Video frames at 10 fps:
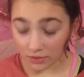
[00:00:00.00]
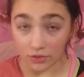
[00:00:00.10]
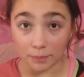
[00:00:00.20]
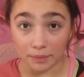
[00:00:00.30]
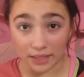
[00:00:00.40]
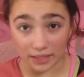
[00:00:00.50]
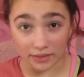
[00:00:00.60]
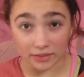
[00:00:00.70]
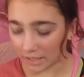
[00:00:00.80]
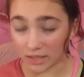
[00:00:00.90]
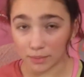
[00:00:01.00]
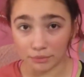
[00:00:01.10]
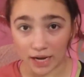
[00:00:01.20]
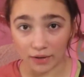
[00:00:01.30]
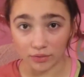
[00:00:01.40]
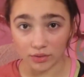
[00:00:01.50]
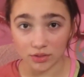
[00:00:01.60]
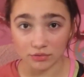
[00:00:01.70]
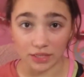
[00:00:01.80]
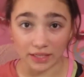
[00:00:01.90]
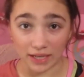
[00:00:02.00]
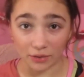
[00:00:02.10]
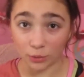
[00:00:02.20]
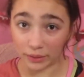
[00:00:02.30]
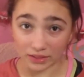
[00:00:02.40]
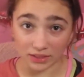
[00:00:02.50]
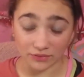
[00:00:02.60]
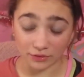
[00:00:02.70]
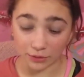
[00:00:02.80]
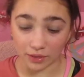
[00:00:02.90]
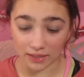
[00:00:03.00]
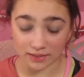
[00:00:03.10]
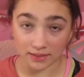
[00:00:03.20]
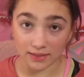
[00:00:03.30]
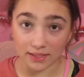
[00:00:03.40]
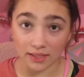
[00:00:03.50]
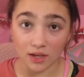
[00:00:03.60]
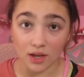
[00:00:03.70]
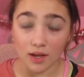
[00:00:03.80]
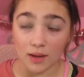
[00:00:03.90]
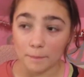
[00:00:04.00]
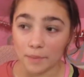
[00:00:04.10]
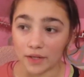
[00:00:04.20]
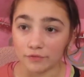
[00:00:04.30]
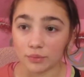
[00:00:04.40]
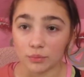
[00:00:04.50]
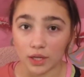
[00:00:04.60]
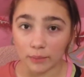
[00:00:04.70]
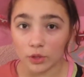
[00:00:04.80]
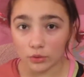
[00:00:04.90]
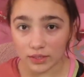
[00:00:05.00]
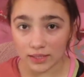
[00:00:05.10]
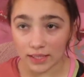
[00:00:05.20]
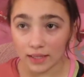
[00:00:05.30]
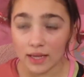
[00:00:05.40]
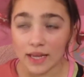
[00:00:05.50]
the pink and the brown right now quickly for you guys to see but from what I'm noticing,